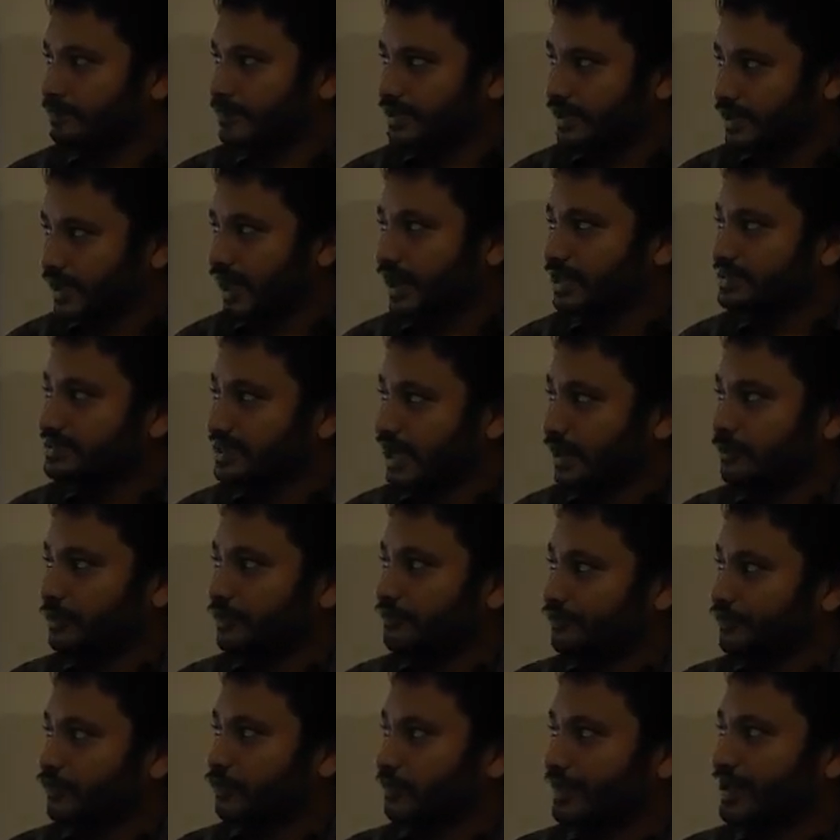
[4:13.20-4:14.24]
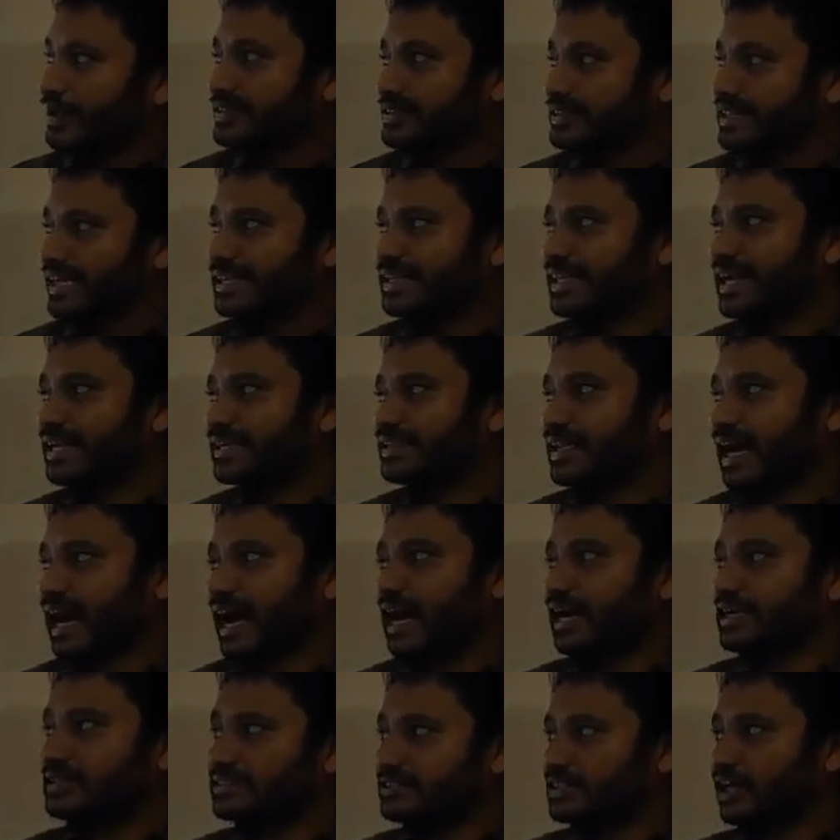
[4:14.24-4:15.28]
yeah, some of you may say that the
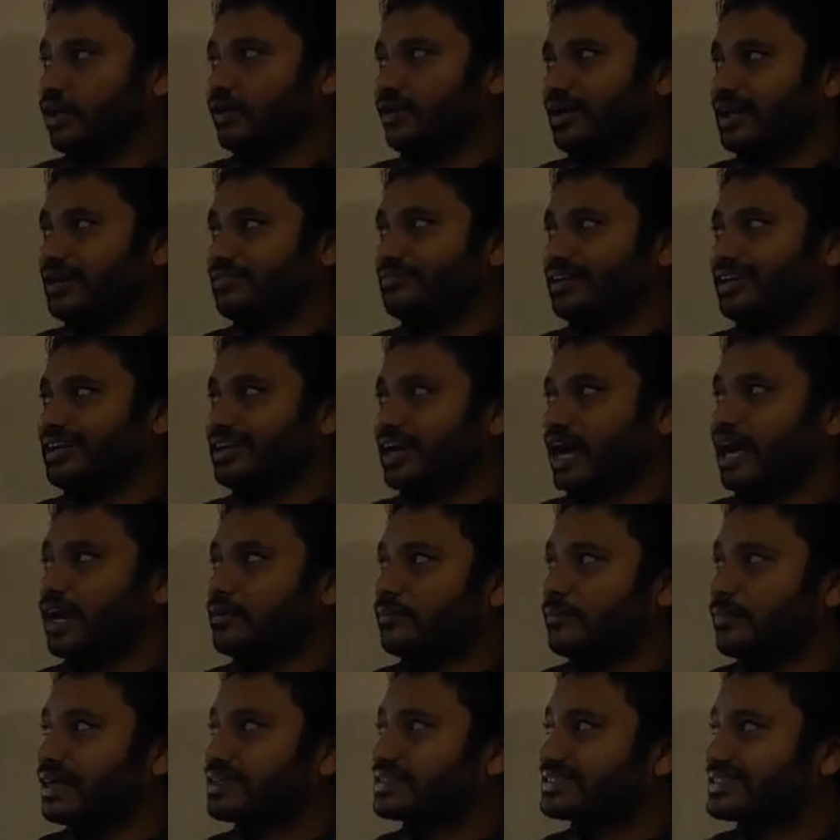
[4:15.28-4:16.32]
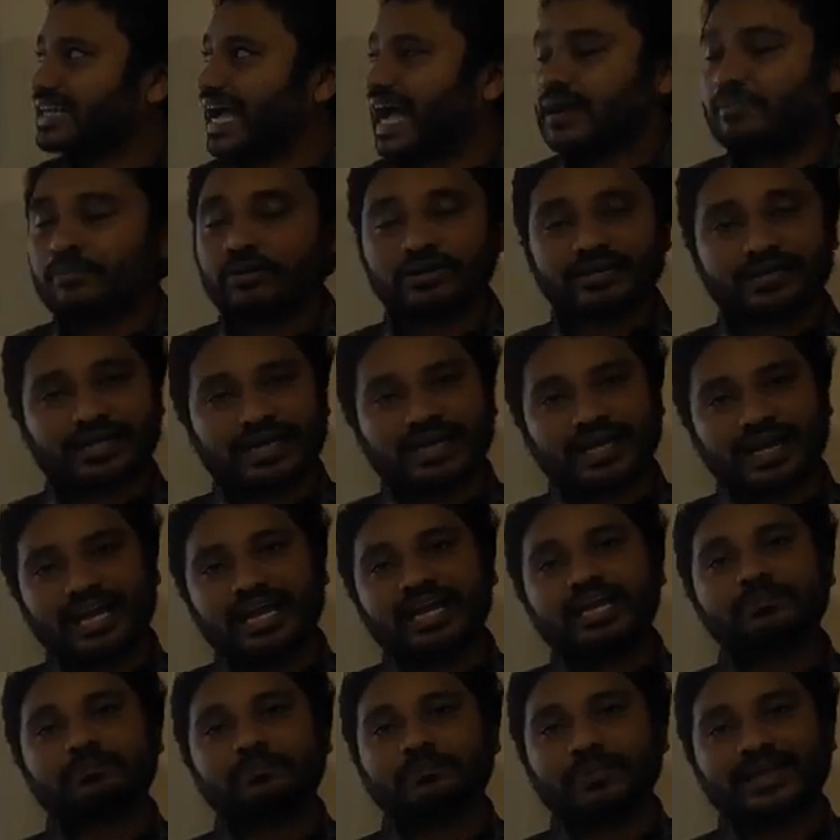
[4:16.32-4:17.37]
answer will be none but Simon can
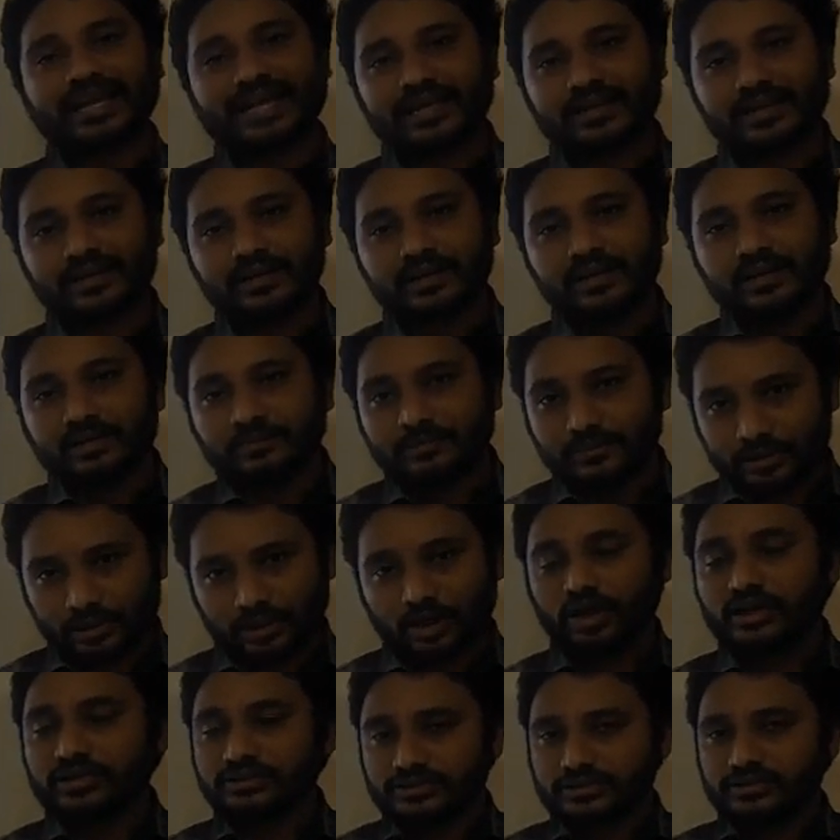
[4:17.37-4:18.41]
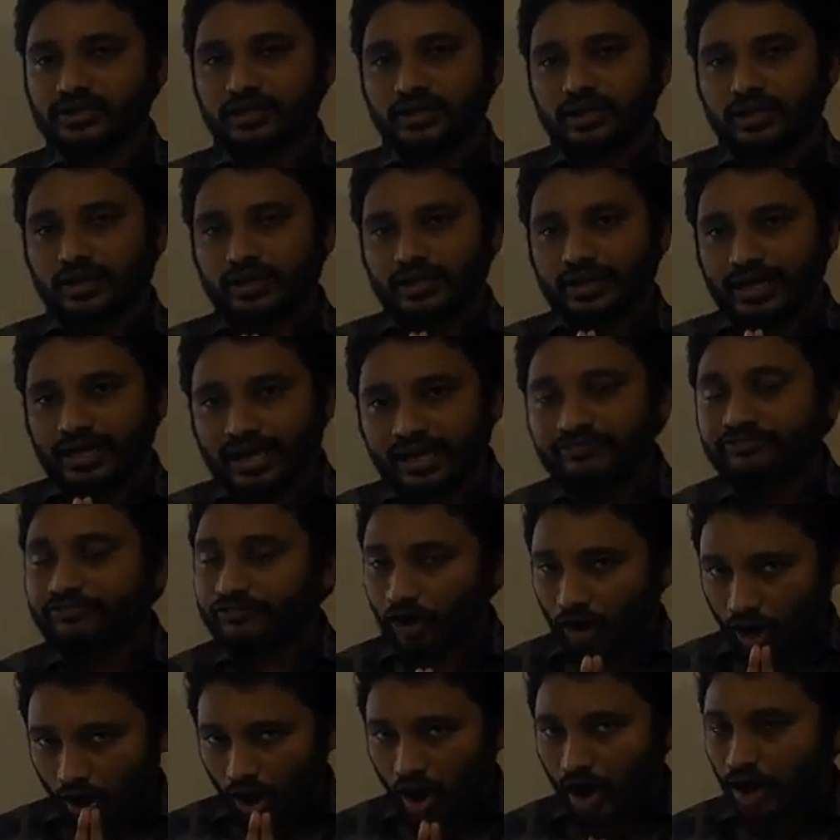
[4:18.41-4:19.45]
help me, because if
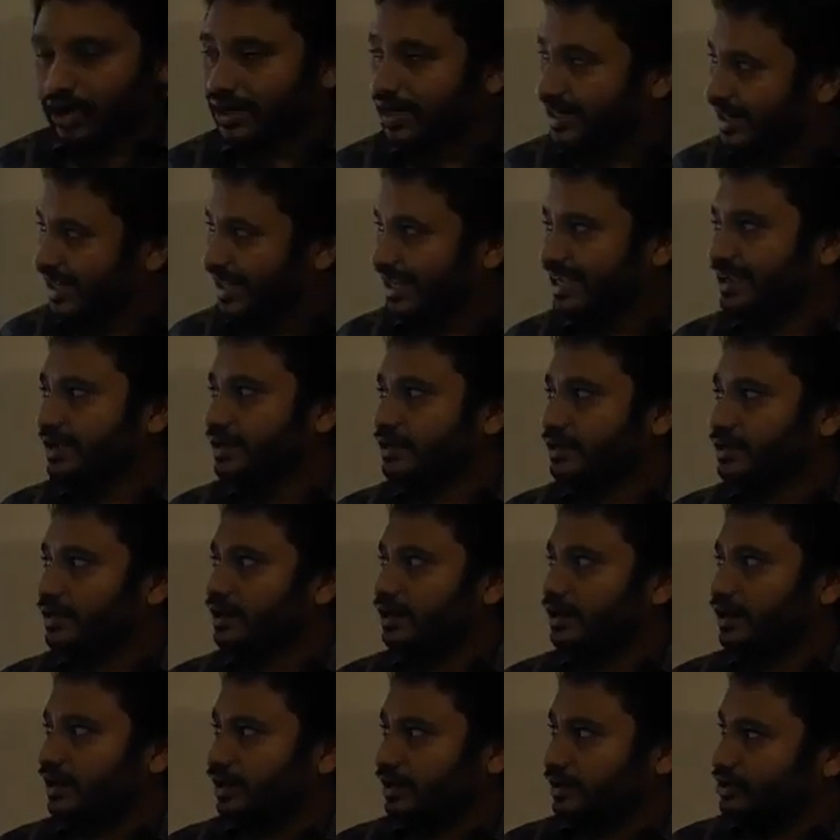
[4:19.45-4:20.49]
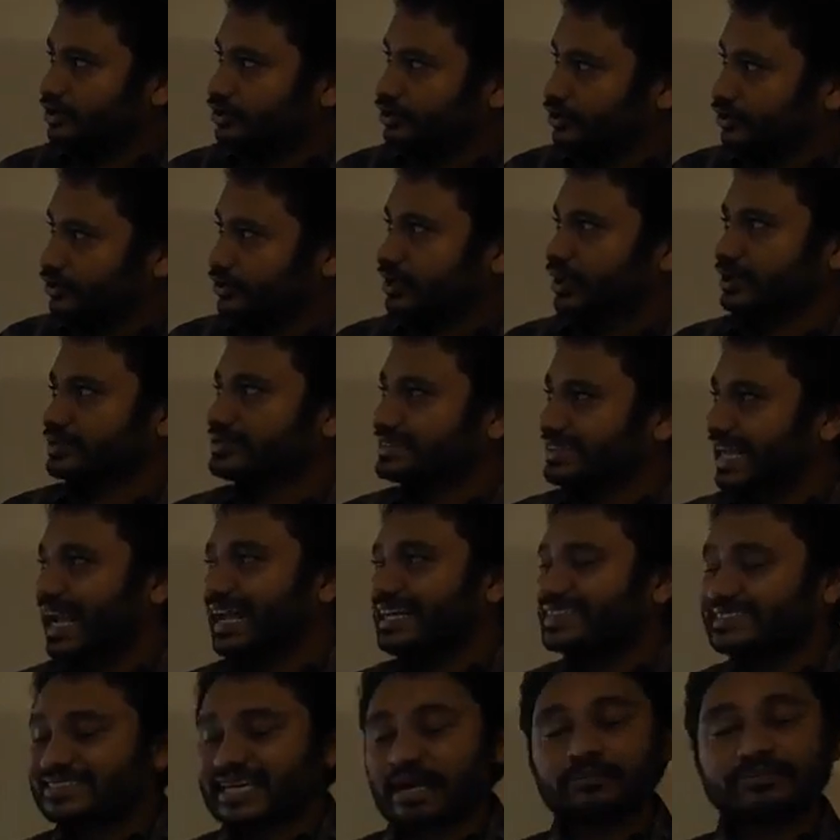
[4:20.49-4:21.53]
only
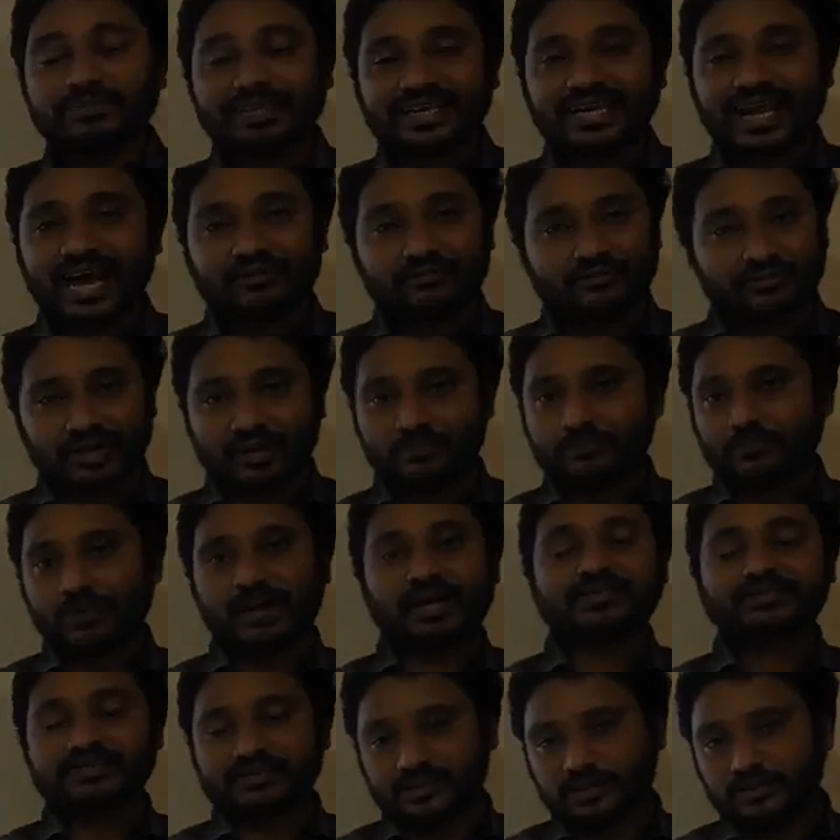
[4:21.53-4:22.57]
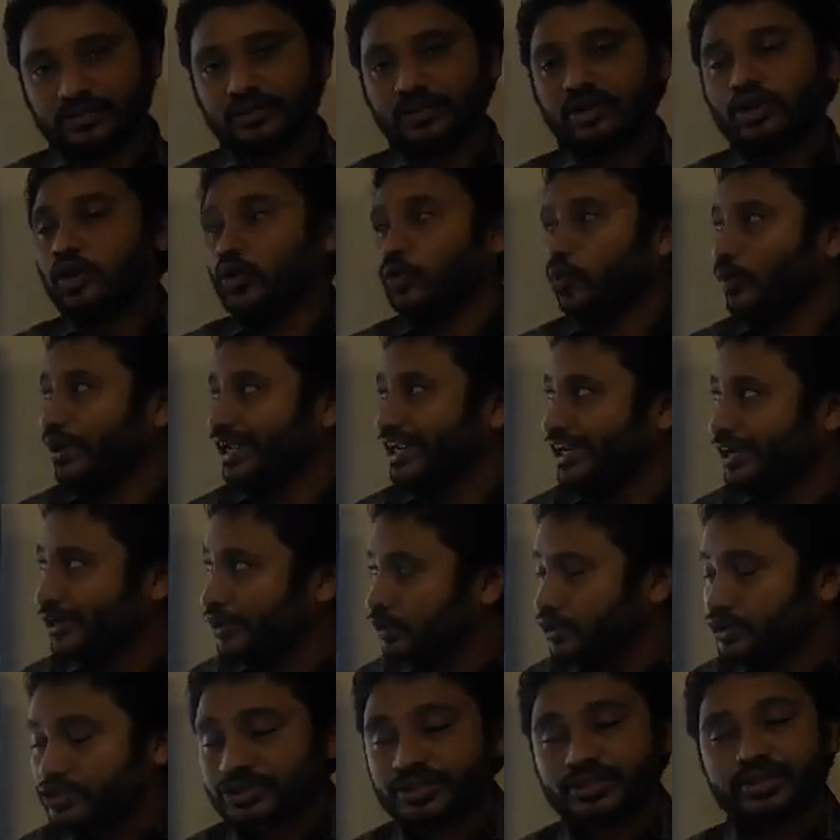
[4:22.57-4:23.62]
say something about a person, we
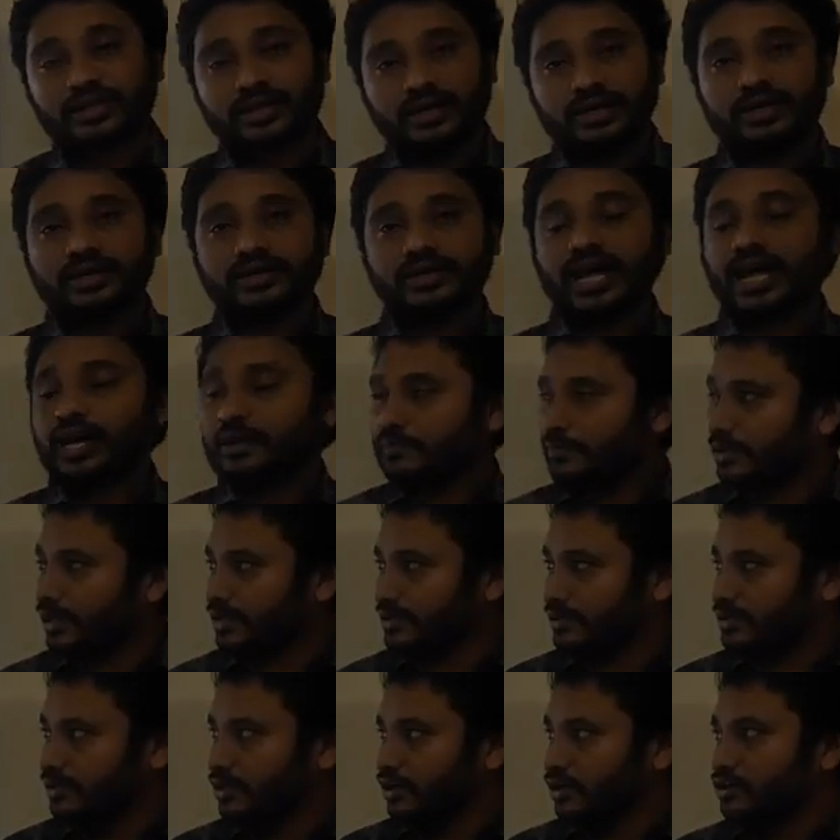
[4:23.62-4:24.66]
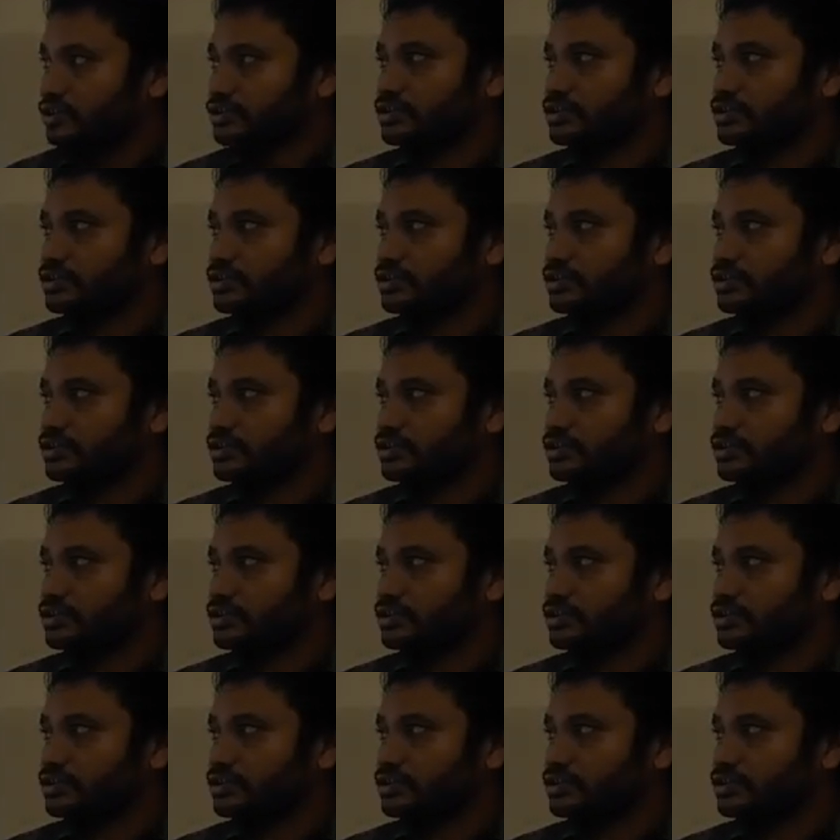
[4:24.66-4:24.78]
use none but.